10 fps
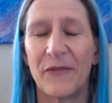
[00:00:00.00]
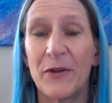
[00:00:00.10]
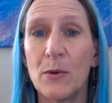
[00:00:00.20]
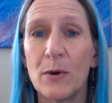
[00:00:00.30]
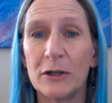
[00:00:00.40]

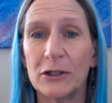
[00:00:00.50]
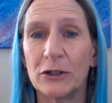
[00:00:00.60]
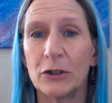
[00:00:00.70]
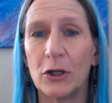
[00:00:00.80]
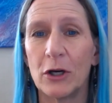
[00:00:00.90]
If you were
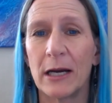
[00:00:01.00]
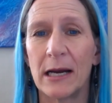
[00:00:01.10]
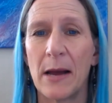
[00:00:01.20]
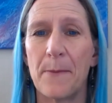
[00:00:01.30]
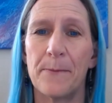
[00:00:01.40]
to
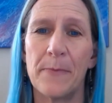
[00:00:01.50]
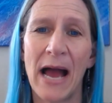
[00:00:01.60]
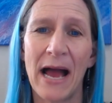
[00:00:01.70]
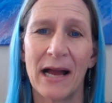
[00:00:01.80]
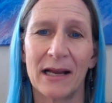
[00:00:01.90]
look
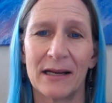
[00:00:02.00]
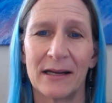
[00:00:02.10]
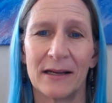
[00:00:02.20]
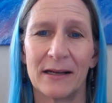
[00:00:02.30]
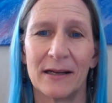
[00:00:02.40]

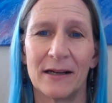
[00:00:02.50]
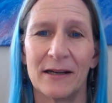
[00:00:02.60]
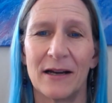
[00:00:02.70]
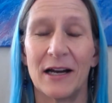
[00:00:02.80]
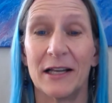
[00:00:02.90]
back
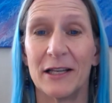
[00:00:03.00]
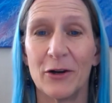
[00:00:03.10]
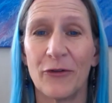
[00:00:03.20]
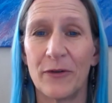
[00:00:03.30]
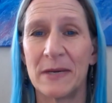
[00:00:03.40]
a
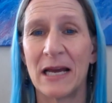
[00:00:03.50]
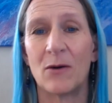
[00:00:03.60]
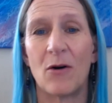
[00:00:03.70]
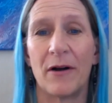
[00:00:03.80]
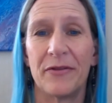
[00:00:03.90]
year from
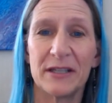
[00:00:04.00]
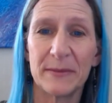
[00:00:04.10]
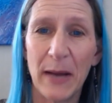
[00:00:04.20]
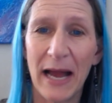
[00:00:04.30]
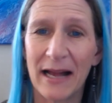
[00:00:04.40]
now on
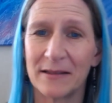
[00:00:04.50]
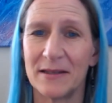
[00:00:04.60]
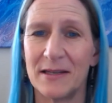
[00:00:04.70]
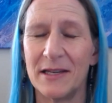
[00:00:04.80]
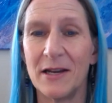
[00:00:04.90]
this
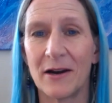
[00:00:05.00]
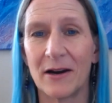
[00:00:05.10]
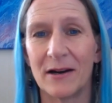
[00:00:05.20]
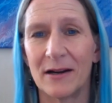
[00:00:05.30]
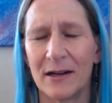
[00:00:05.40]
past
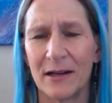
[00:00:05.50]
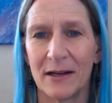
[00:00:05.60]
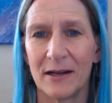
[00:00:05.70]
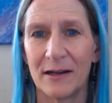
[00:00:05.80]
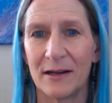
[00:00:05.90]
year,
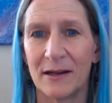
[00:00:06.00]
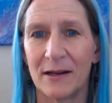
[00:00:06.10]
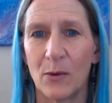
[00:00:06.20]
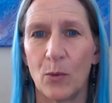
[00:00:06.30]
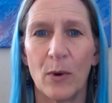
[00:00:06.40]

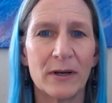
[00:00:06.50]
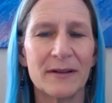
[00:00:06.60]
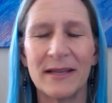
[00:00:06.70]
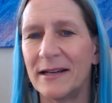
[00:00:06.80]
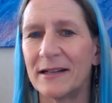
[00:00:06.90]
what
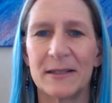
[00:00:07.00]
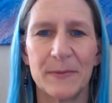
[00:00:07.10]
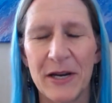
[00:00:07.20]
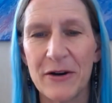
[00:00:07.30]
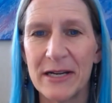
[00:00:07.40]
are the
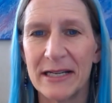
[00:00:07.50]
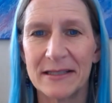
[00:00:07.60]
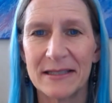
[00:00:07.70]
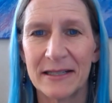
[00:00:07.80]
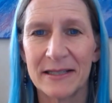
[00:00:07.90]

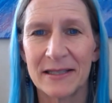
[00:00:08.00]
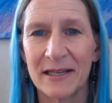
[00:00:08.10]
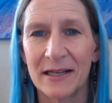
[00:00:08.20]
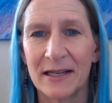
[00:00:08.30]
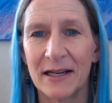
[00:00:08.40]

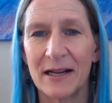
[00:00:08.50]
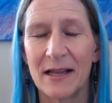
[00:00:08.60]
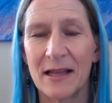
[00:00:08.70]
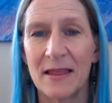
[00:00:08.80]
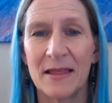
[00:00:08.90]
experiences
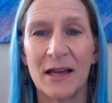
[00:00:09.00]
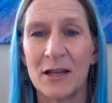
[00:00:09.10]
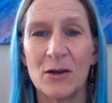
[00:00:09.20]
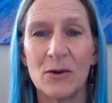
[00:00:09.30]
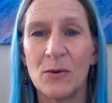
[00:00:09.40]

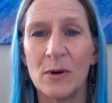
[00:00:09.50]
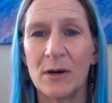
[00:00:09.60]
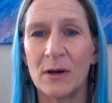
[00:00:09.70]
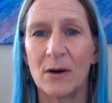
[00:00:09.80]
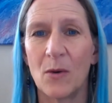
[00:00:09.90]
that
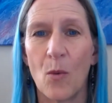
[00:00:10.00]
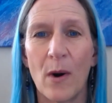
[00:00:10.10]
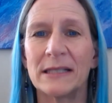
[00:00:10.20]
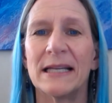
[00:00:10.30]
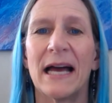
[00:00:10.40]
you
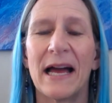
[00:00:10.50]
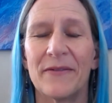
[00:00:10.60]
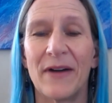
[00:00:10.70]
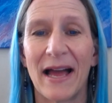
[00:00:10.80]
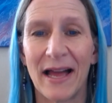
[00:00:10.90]
want to
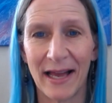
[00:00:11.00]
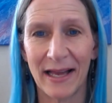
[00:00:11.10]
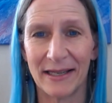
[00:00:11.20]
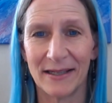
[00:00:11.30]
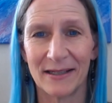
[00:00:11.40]
have
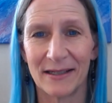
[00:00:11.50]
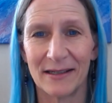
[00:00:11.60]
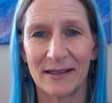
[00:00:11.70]
had?